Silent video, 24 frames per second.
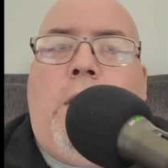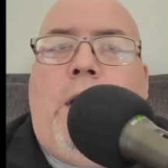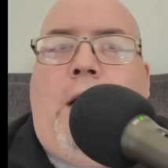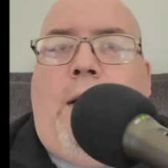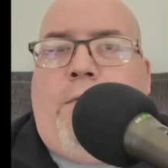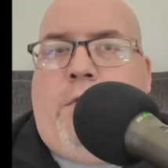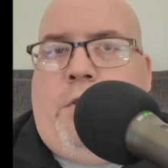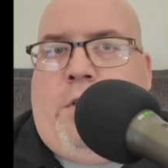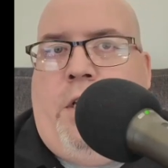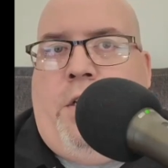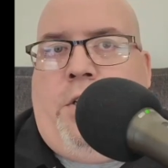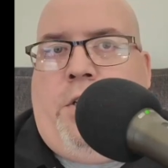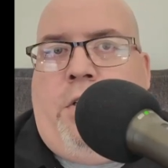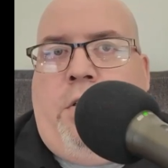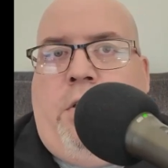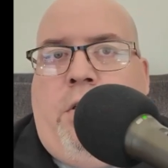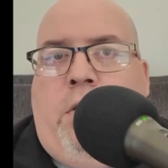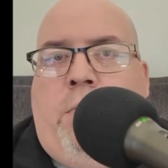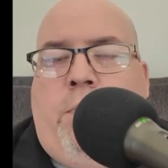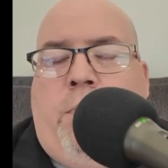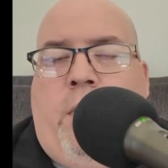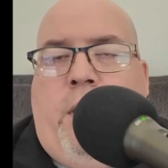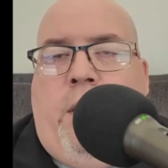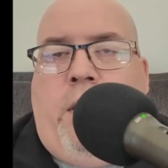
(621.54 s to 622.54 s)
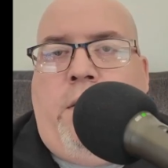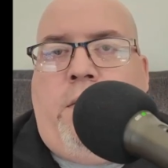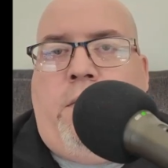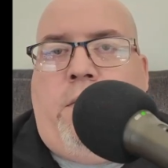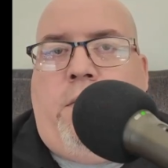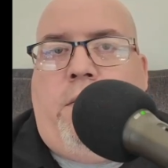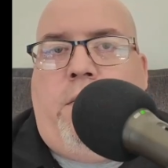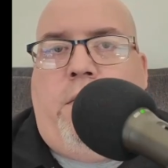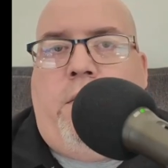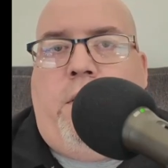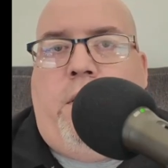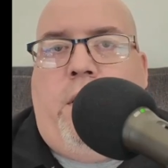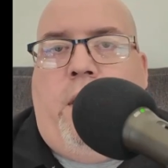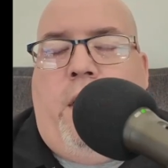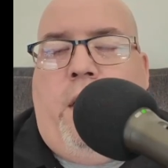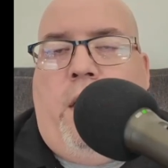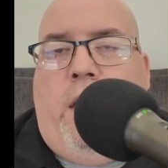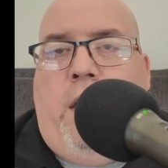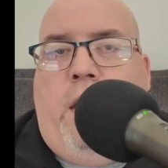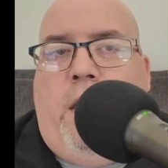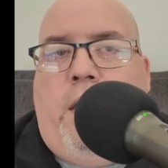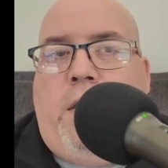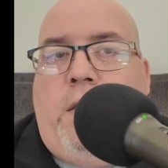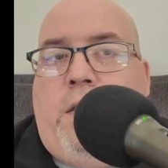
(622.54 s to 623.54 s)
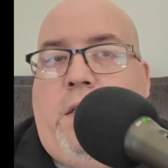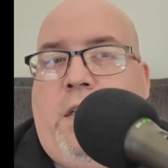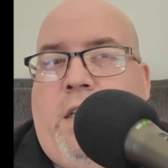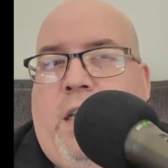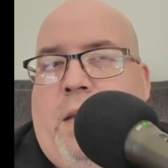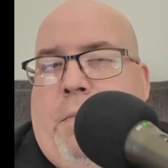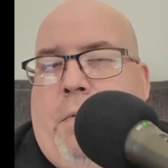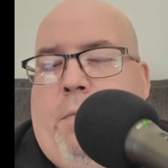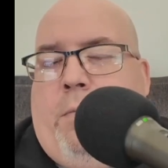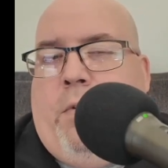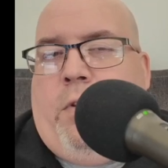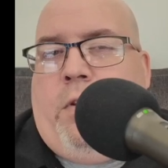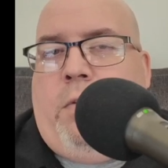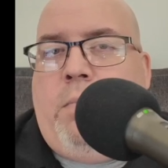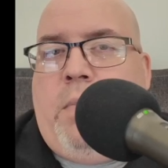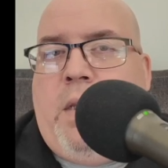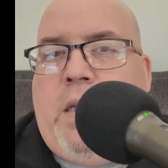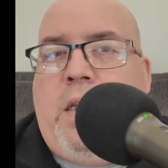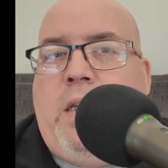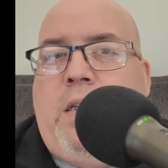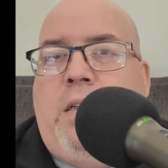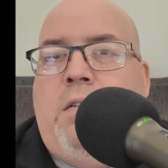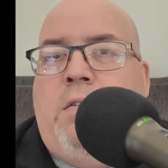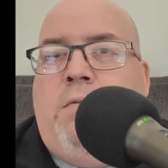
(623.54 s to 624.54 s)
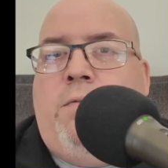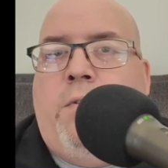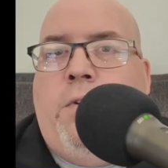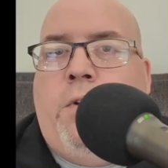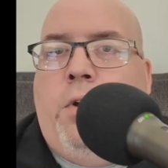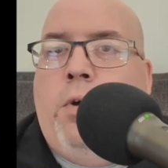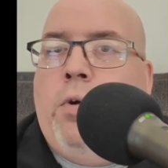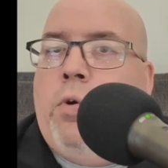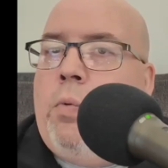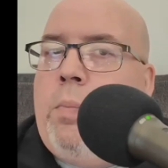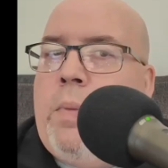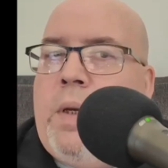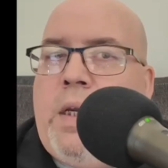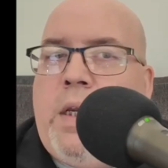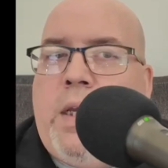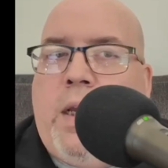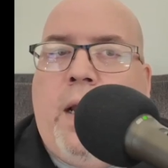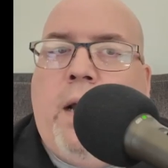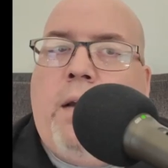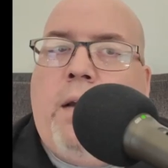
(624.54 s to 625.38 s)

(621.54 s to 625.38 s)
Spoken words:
conversation took place, and she came up with the means for local media